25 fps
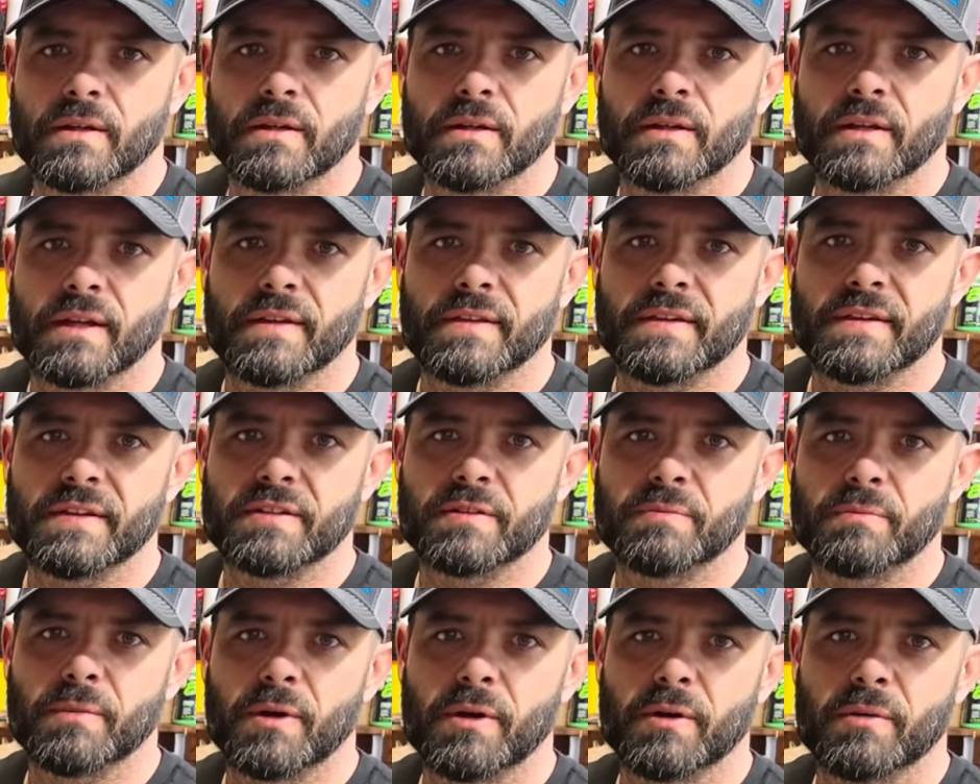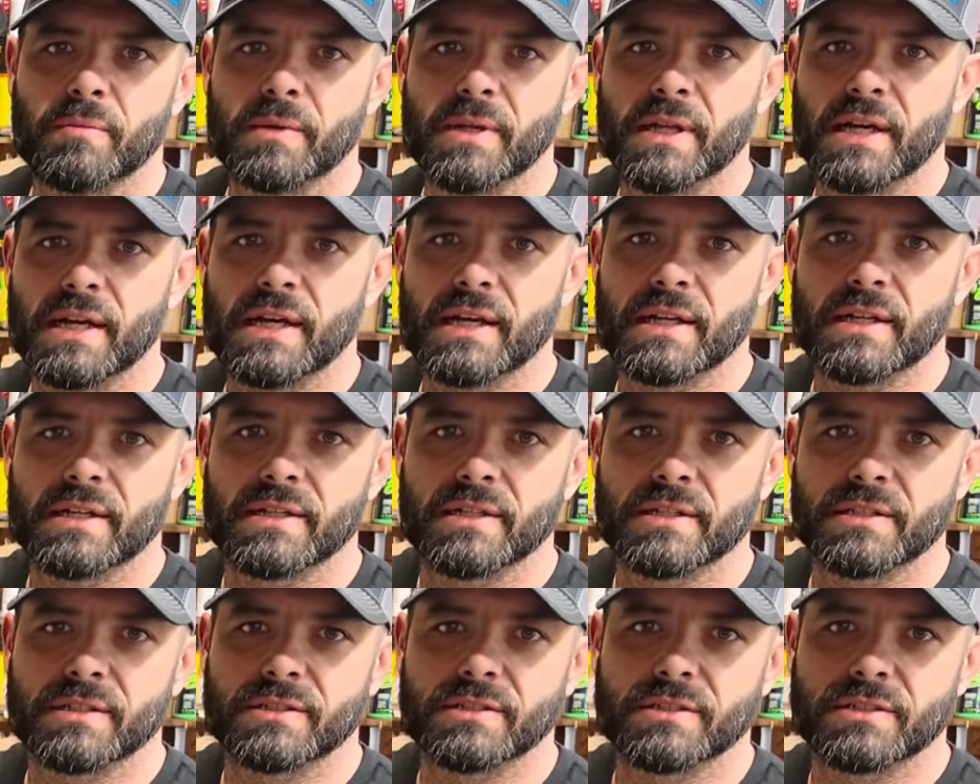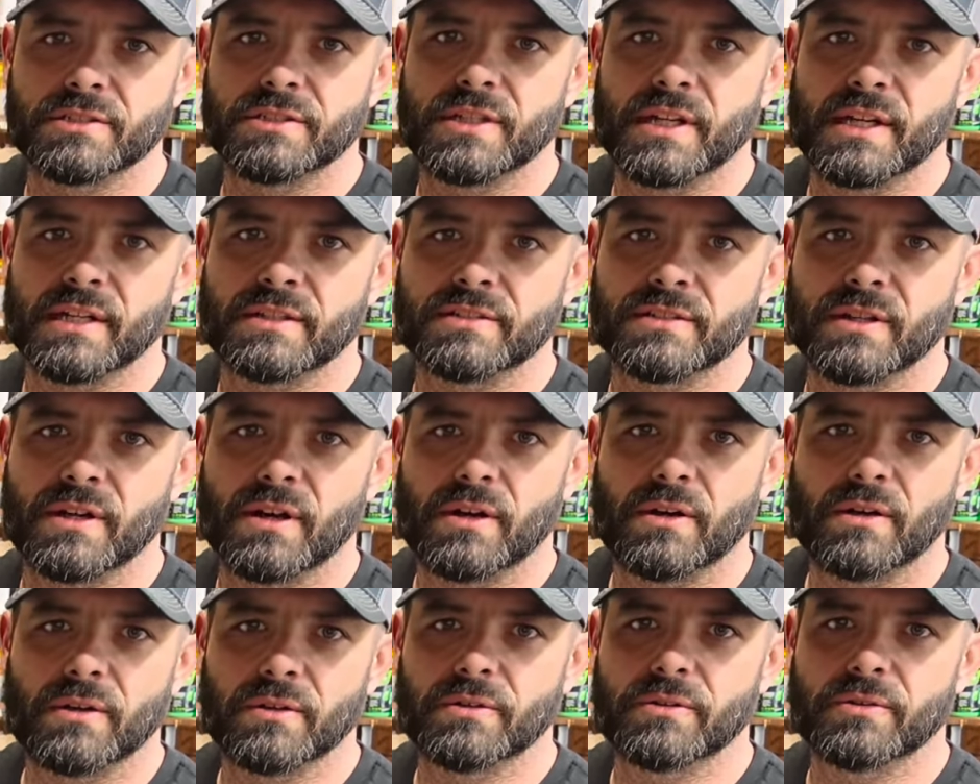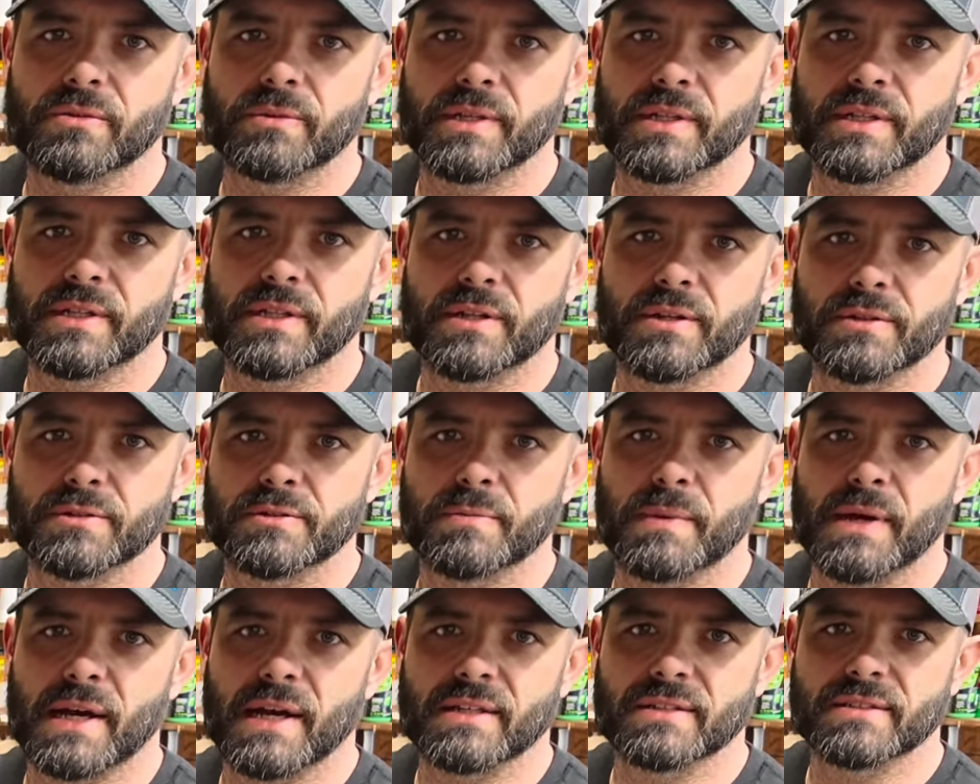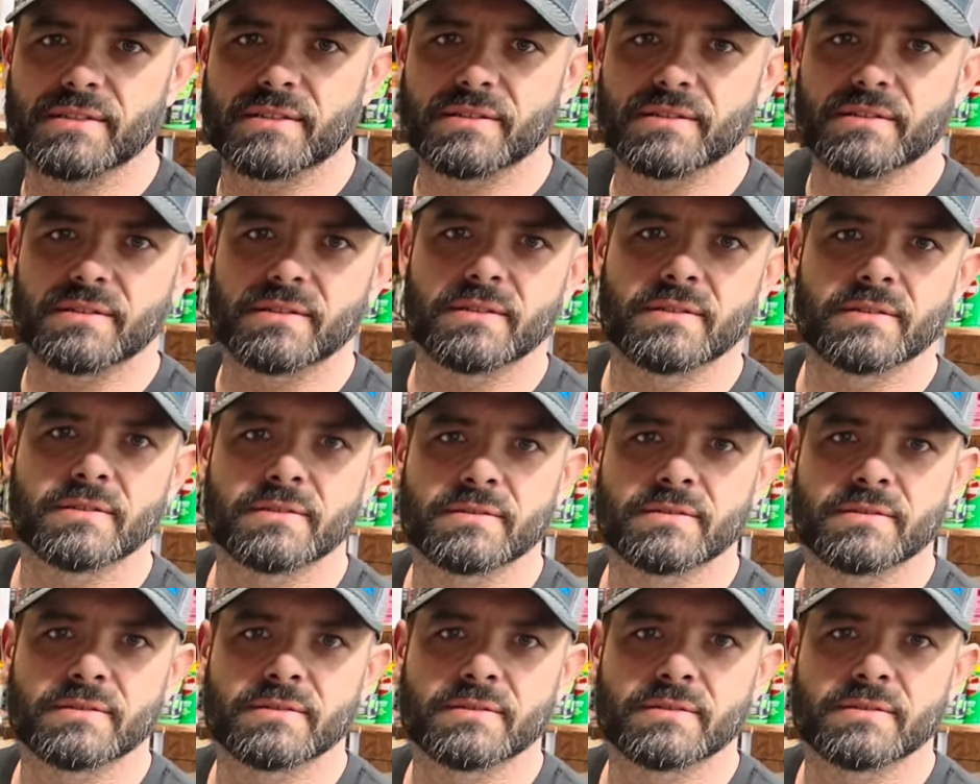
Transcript: And this small block checks all 3 of those boxes.